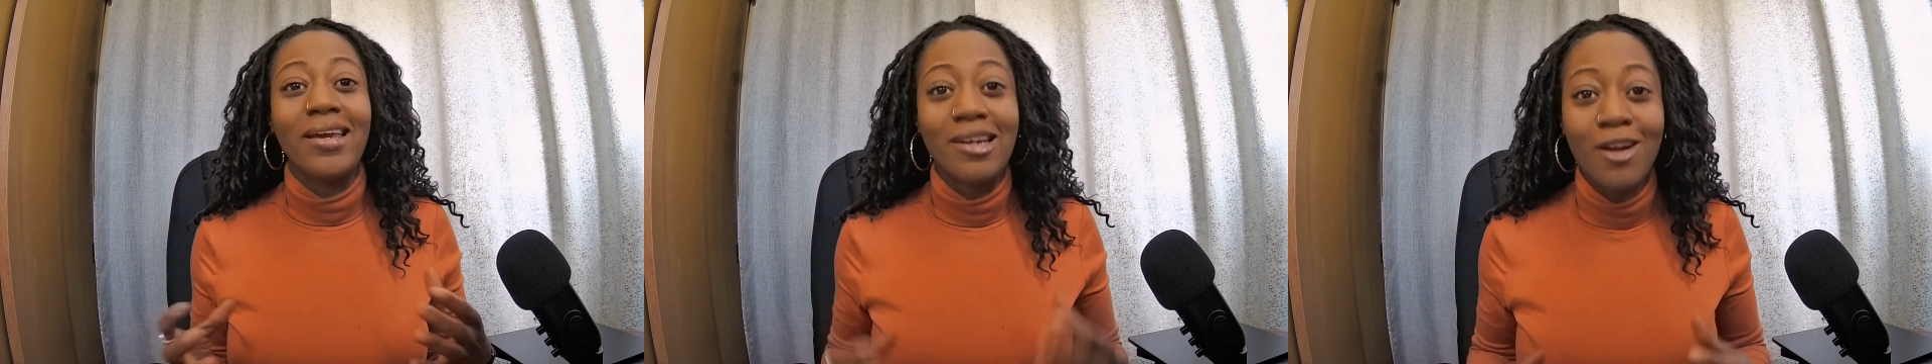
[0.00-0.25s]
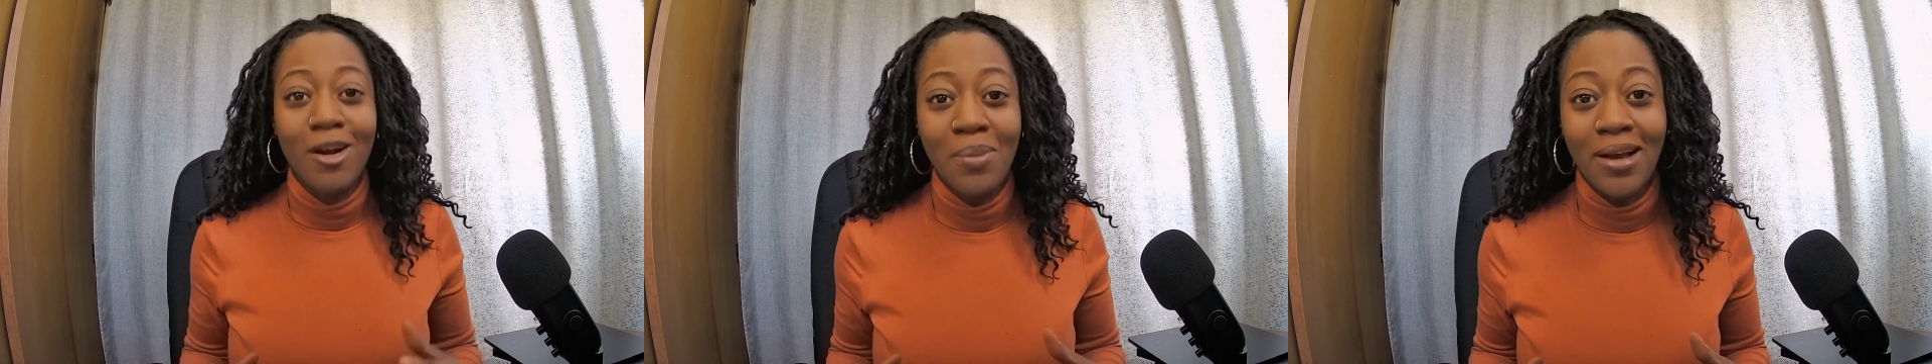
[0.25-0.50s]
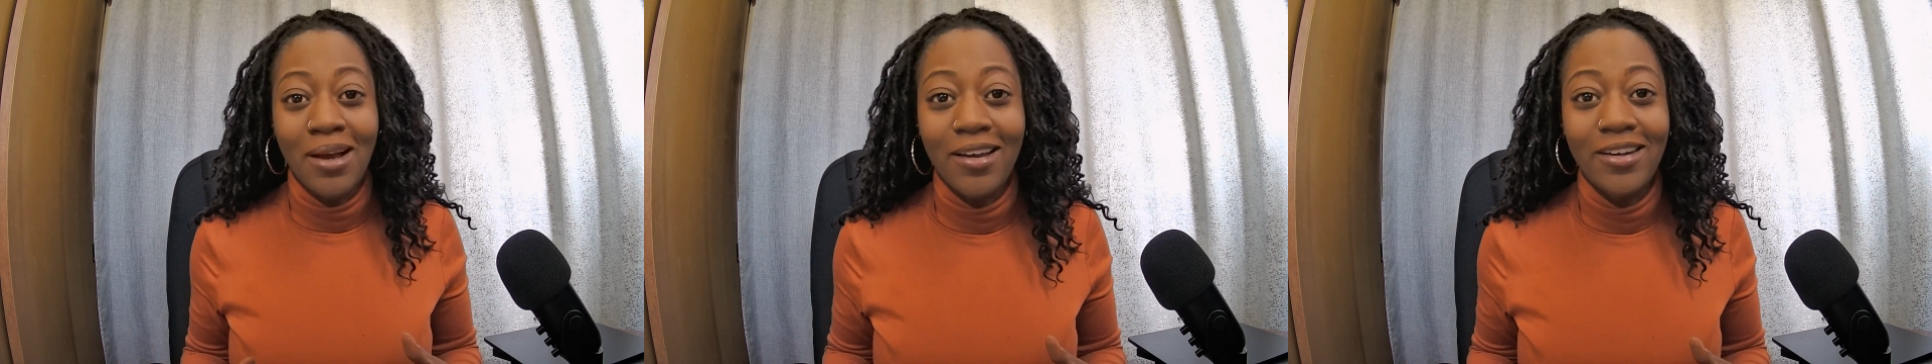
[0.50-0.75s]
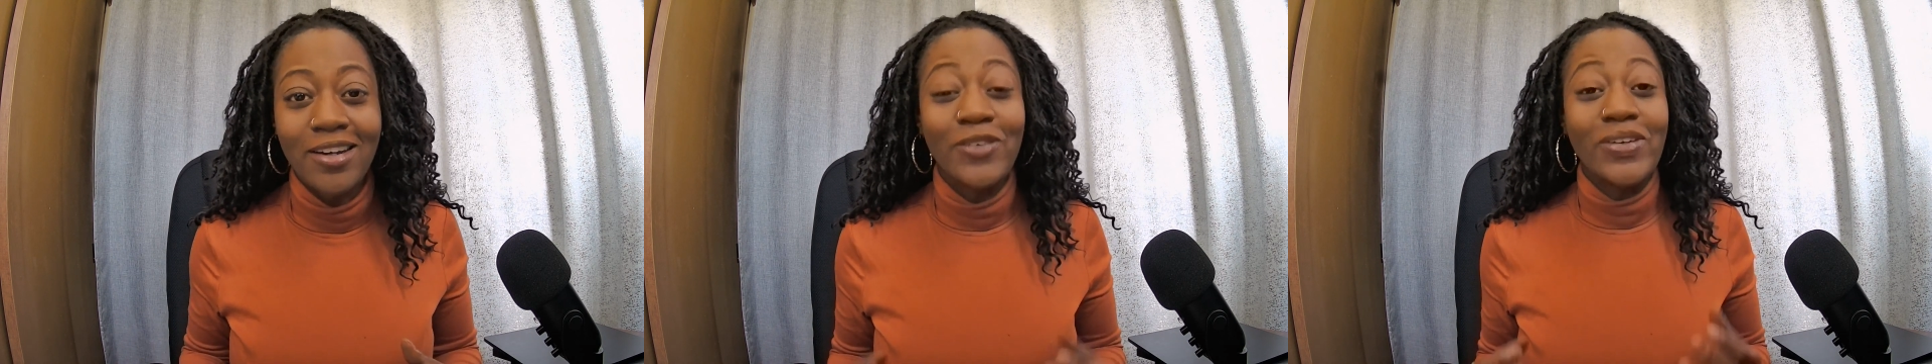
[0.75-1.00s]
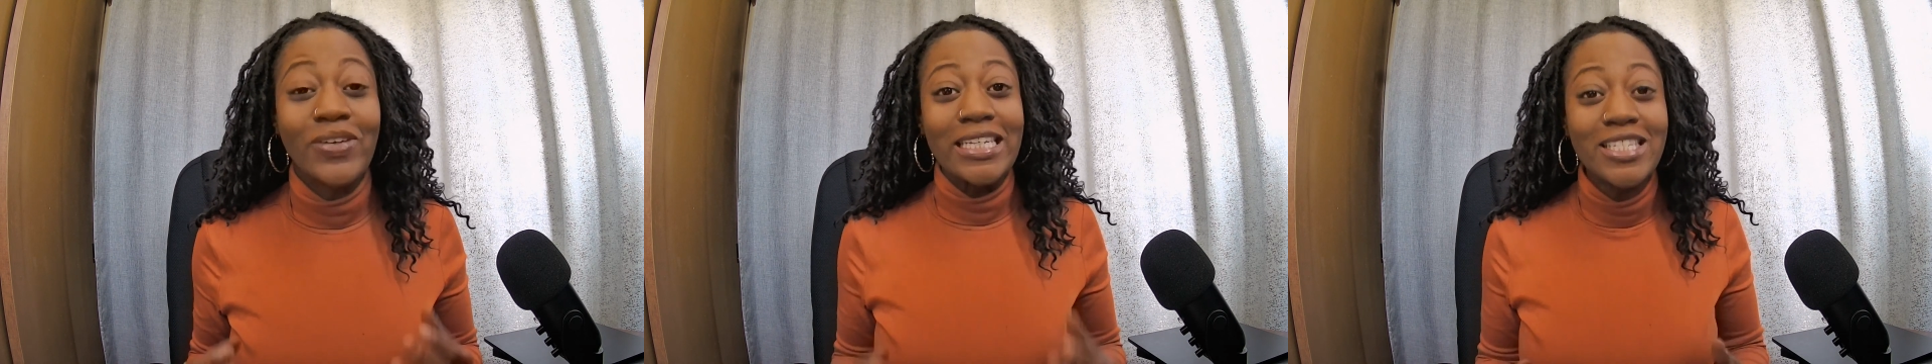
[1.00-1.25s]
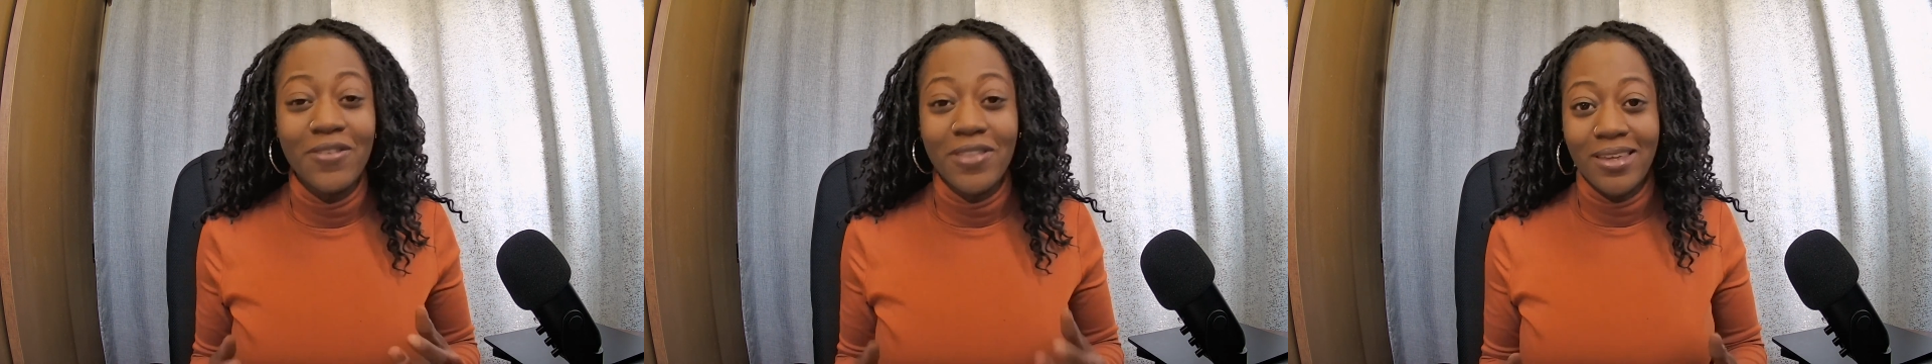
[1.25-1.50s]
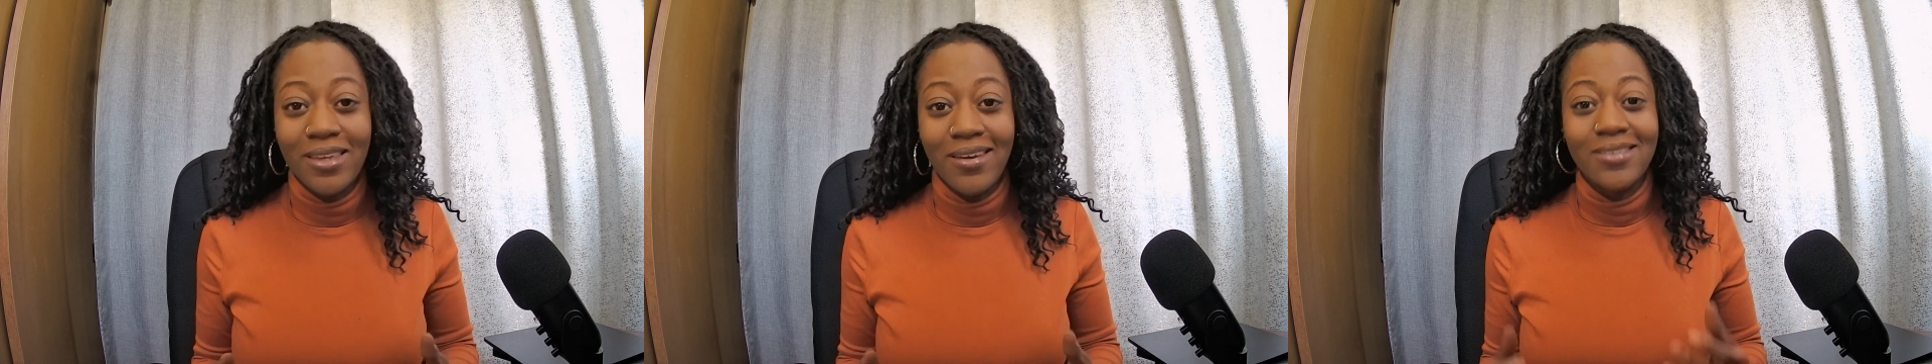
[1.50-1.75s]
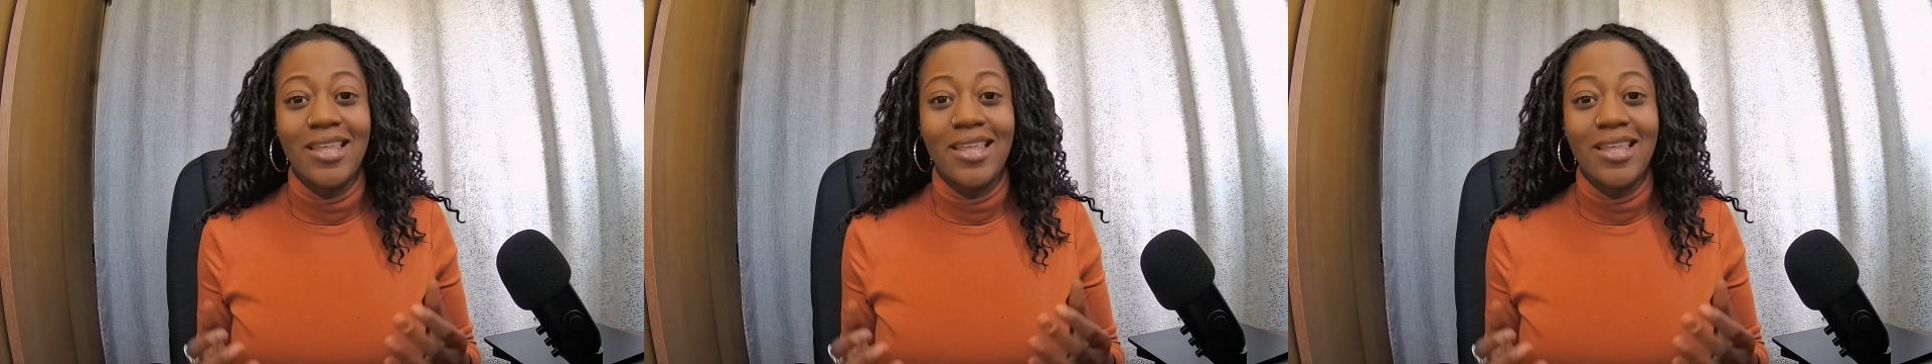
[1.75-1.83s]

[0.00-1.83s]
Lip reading: in our mind of a list of things